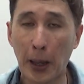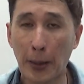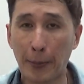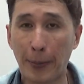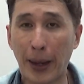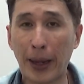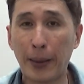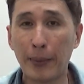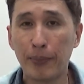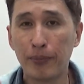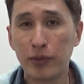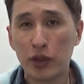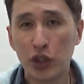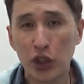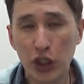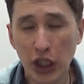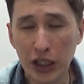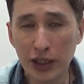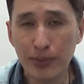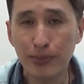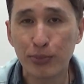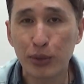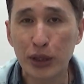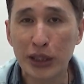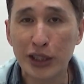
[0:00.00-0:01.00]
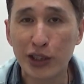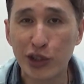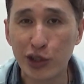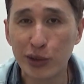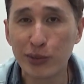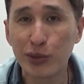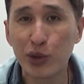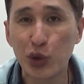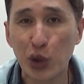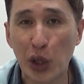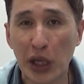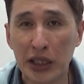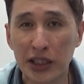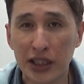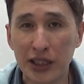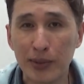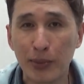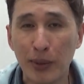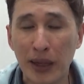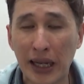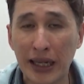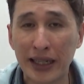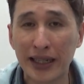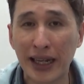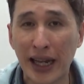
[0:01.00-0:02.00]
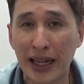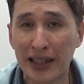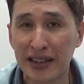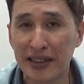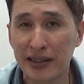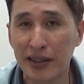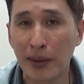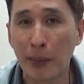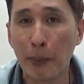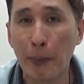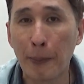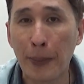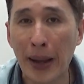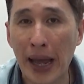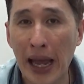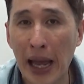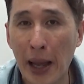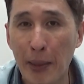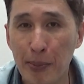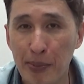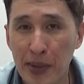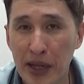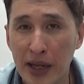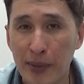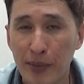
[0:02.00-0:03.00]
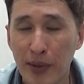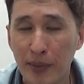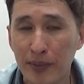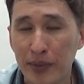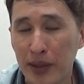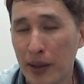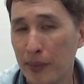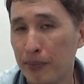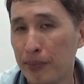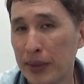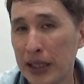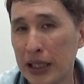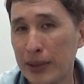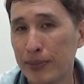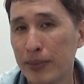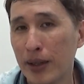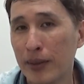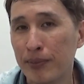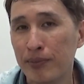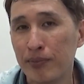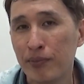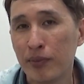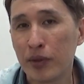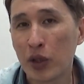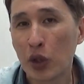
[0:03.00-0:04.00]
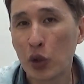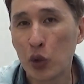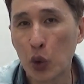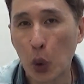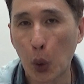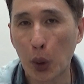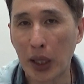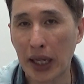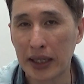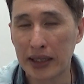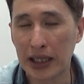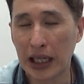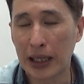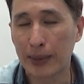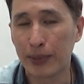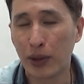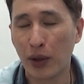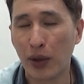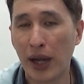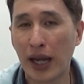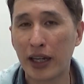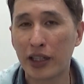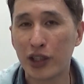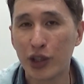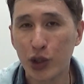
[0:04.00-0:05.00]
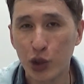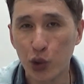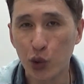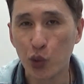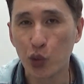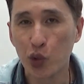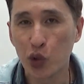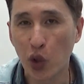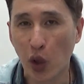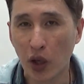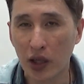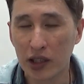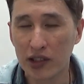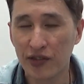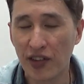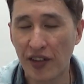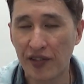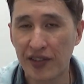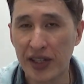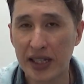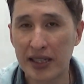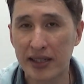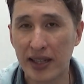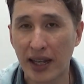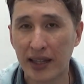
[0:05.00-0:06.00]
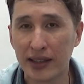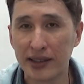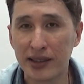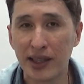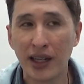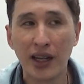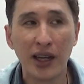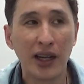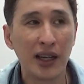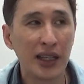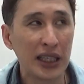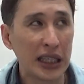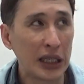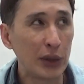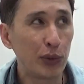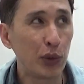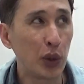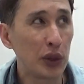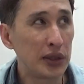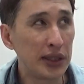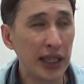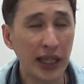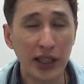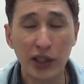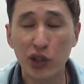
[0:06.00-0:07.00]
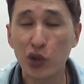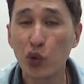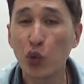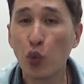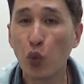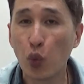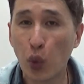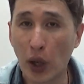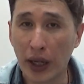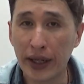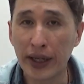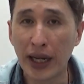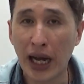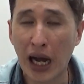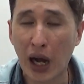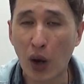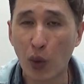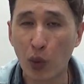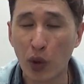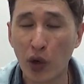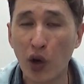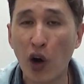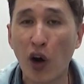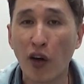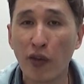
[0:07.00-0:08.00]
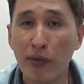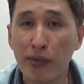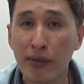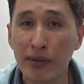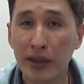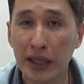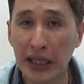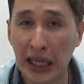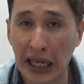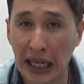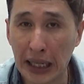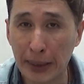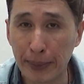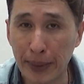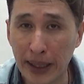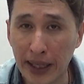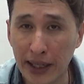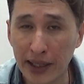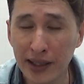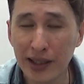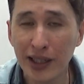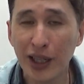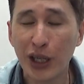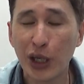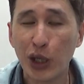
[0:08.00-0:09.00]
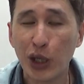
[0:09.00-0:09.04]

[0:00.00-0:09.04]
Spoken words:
But just presume you are just playing at the bare minimum, the minimum roulette table at $2.50. It will take you 1 hour of gaming